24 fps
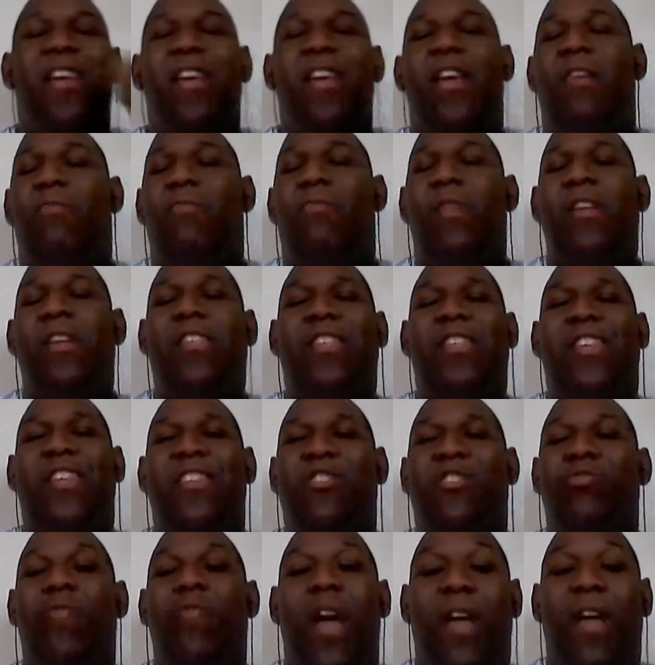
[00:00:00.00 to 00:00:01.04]
And Whis
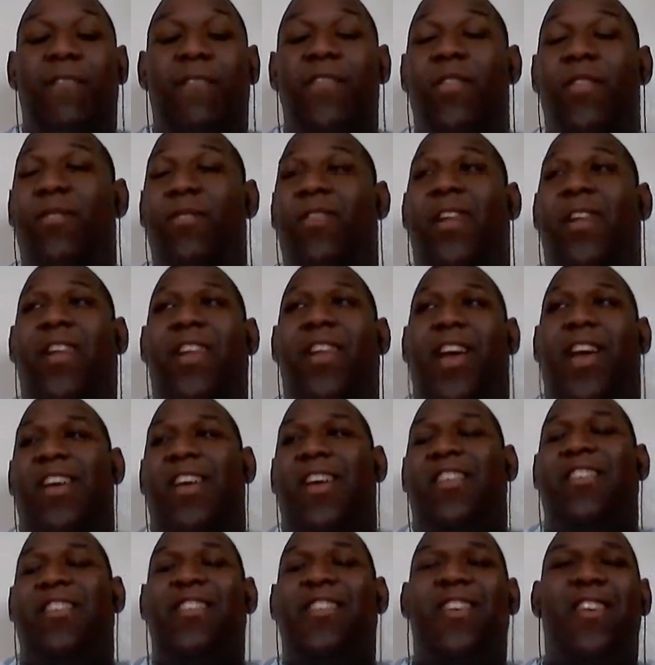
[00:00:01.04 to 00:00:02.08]
says, "You have no
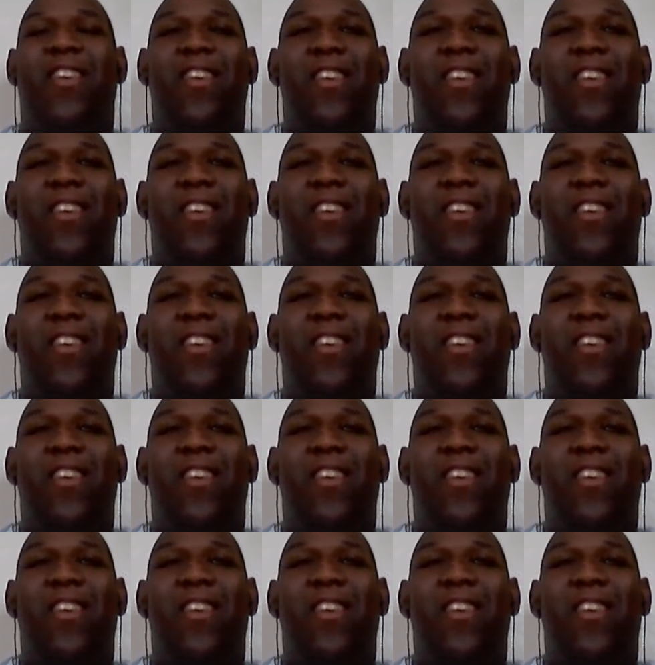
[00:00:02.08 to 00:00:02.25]
class."